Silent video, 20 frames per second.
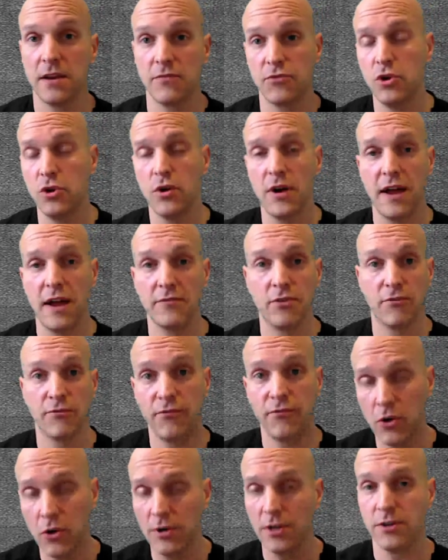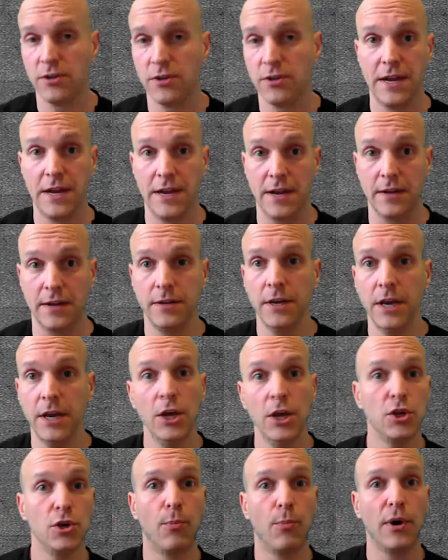and if you don't have your phone in your hand,
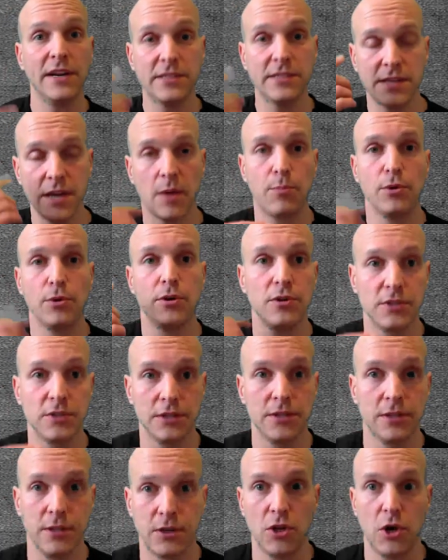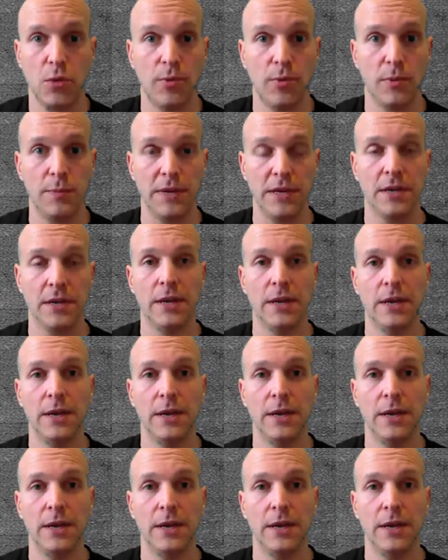your brain's not producing the dopamine.